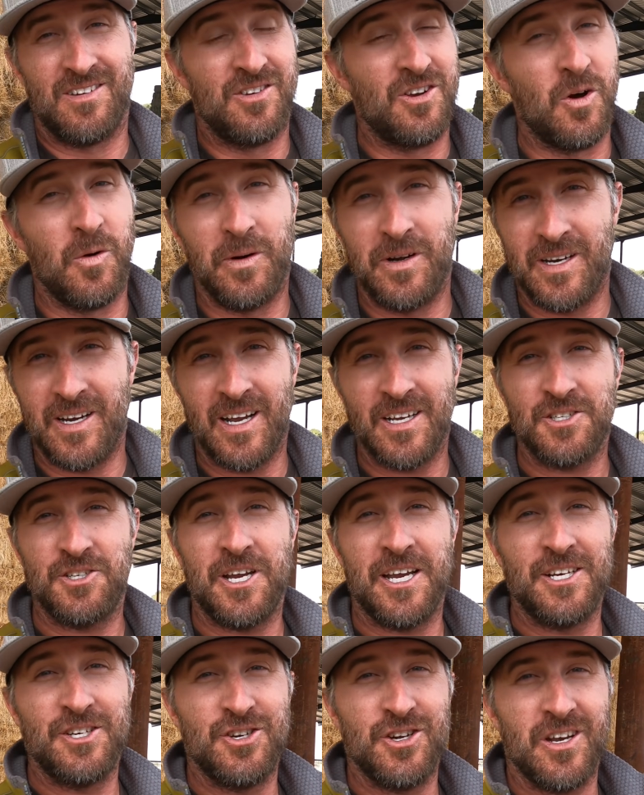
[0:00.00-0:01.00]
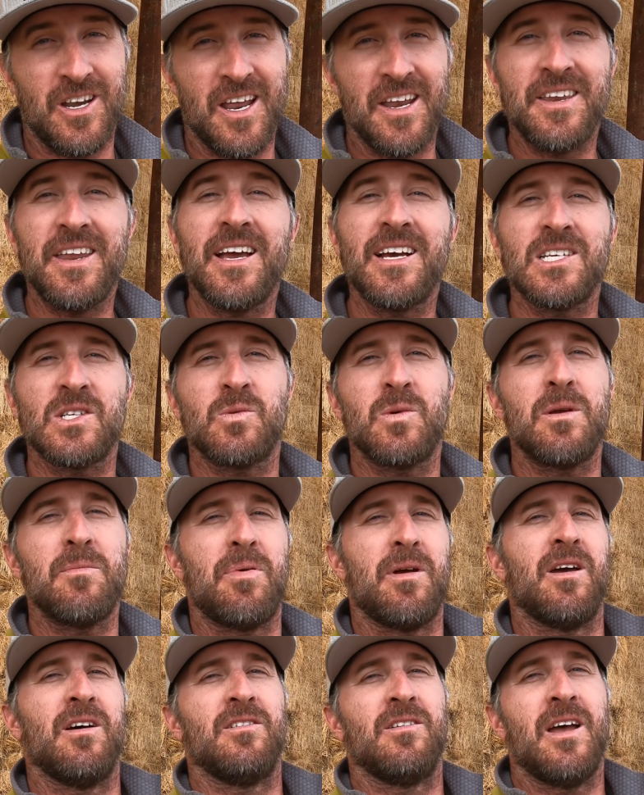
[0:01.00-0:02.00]
No, we did not change it. And yes, we
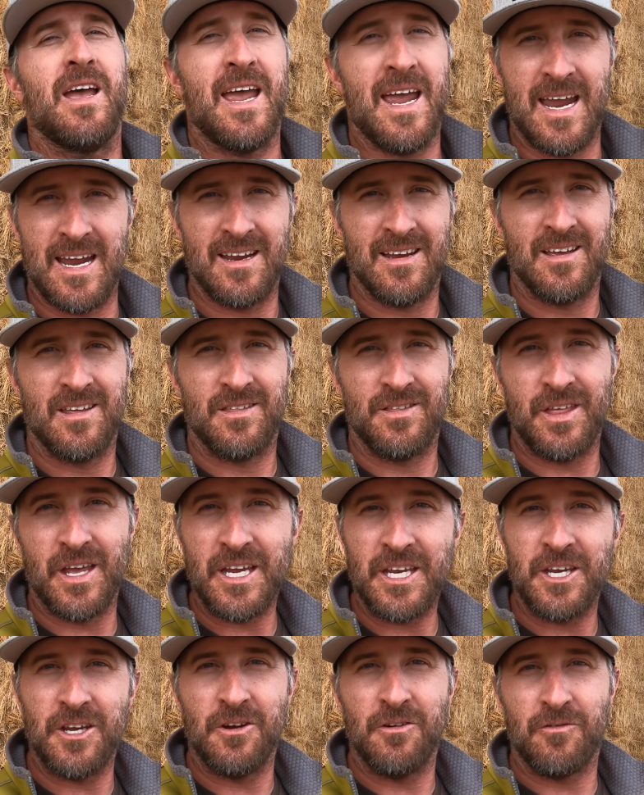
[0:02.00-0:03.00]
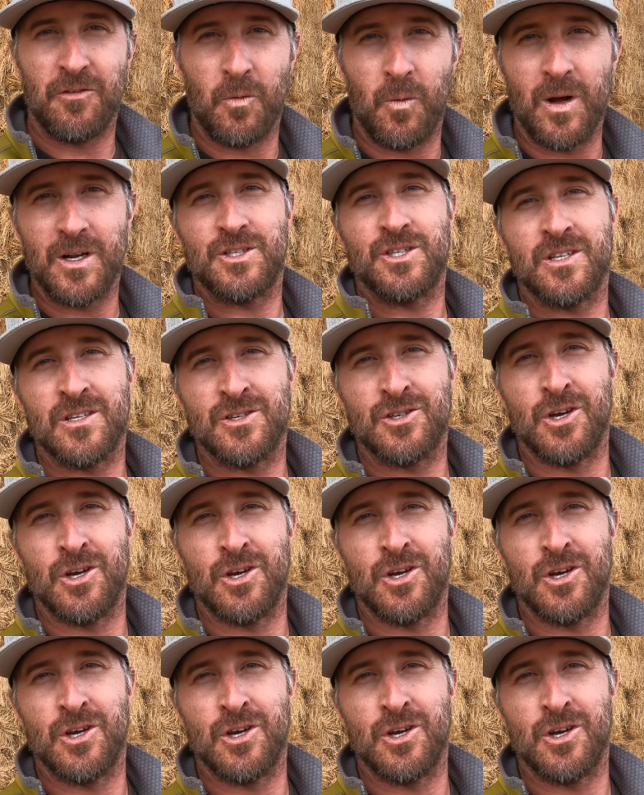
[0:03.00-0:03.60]
bale hay. Thank you for watching the